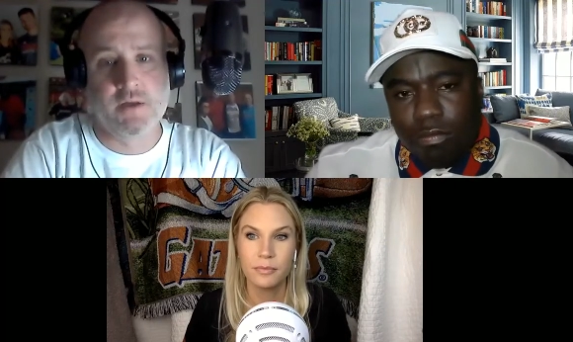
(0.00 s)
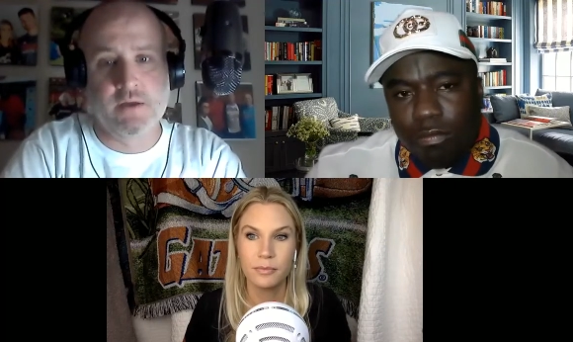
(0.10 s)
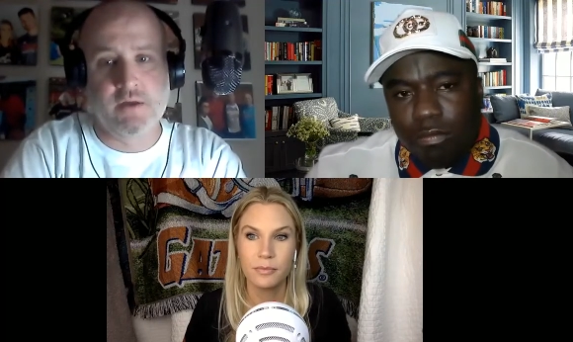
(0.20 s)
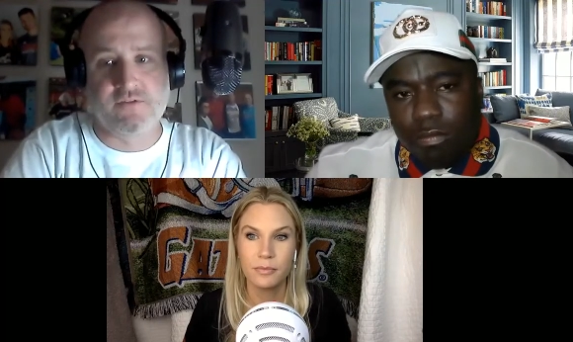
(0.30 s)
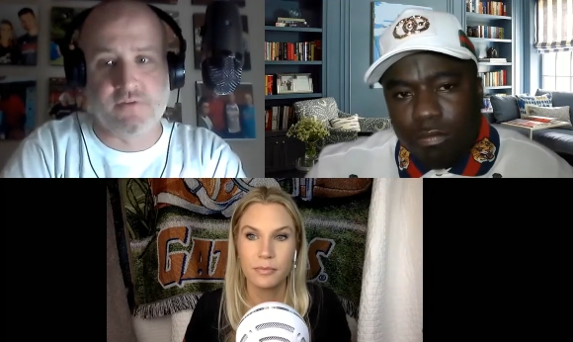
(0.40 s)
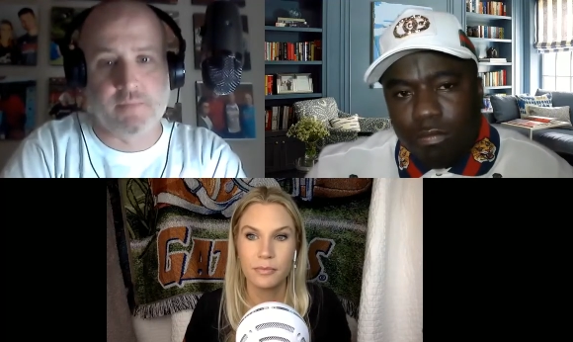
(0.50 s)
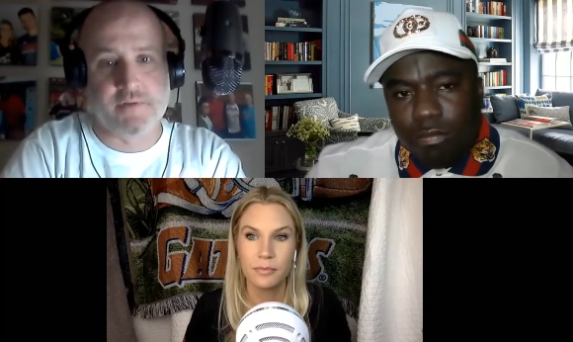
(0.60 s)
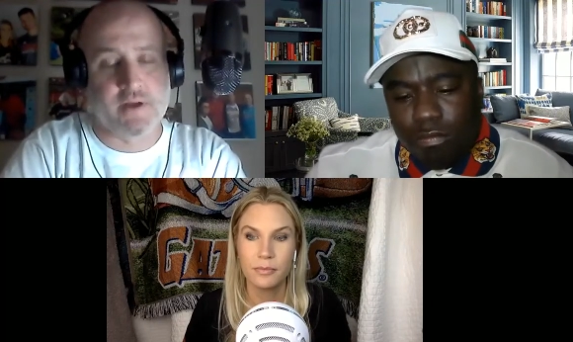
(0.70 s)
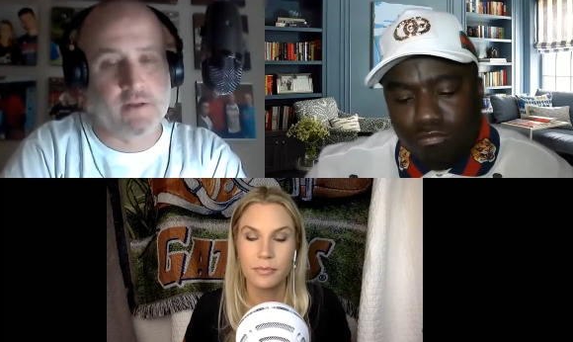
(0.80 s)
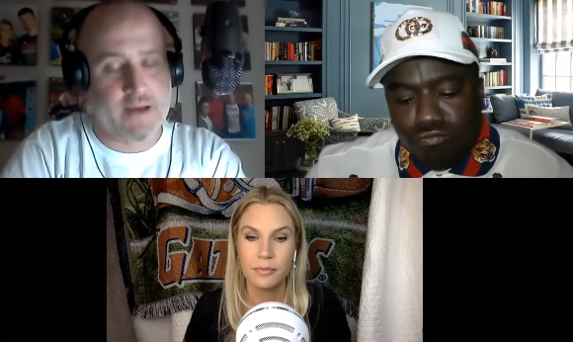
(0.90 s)
Speaker 1: So I played a
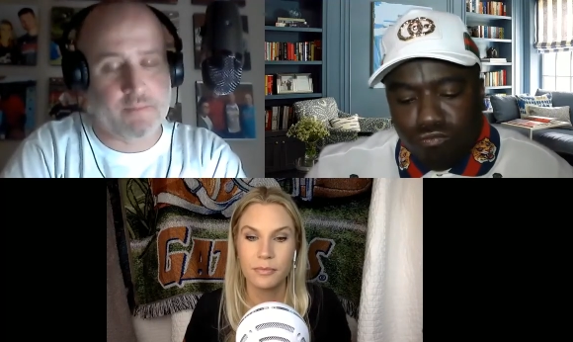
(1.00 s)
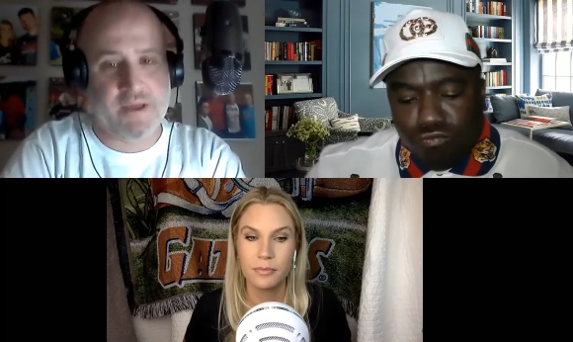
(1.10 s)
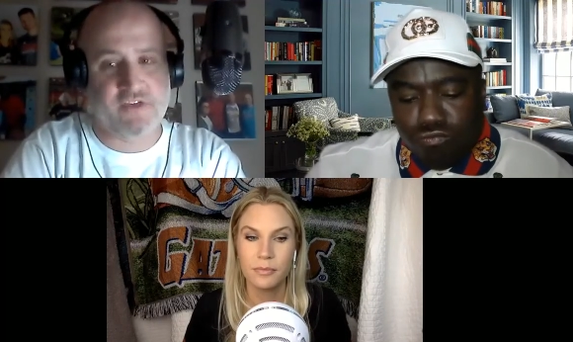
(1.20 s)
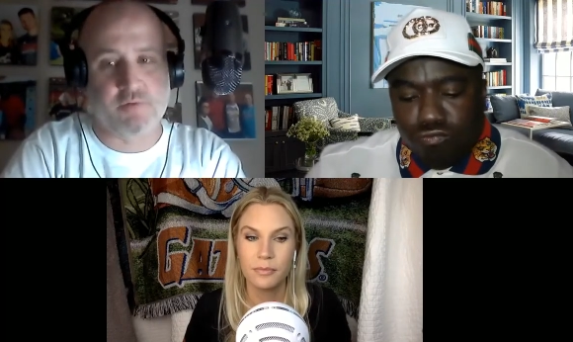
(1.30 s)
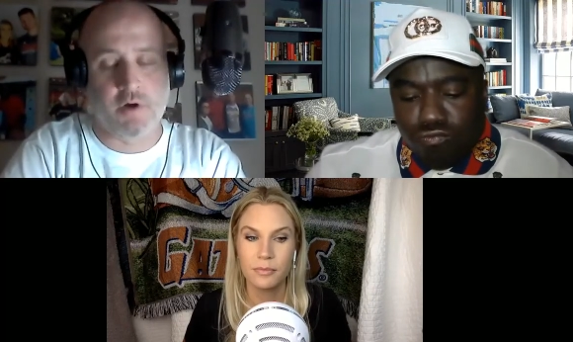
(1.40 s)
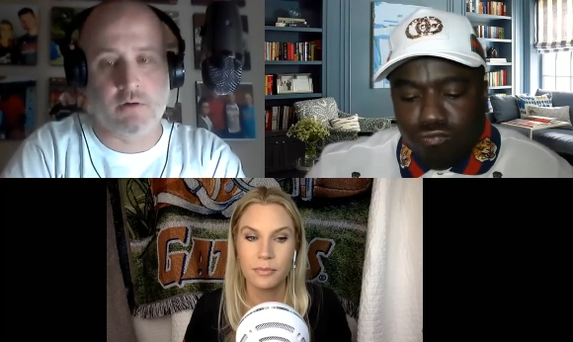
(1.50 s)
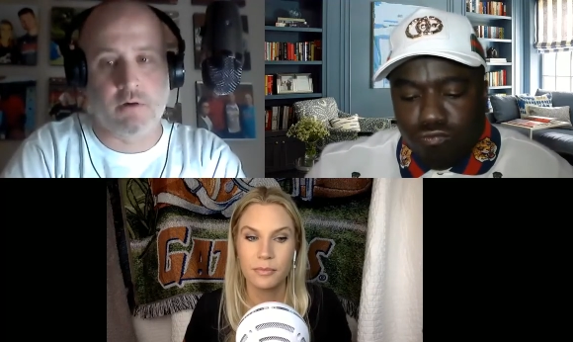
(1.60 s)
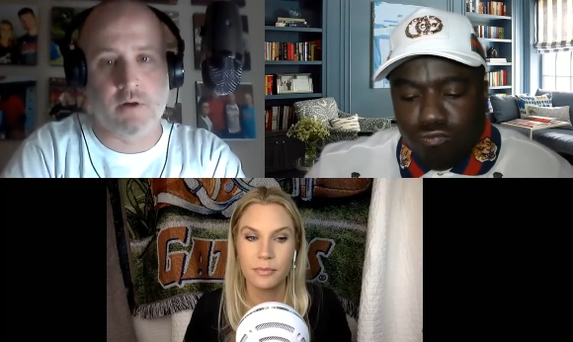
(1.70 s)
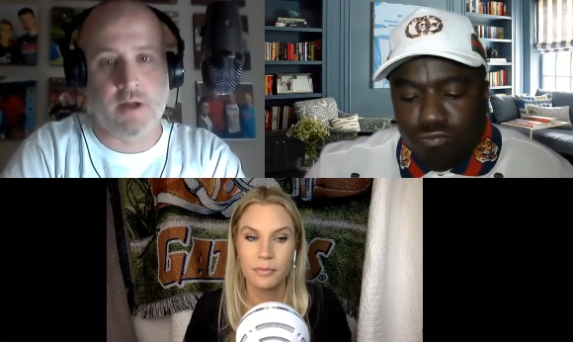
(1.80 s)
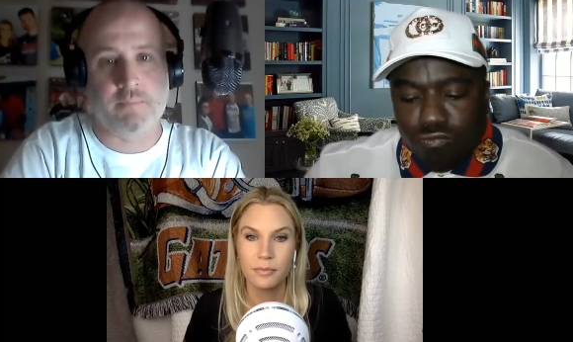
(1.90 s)
lot of baseball growing
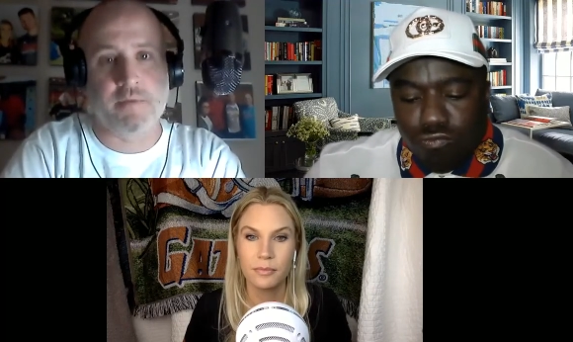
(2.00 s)
up,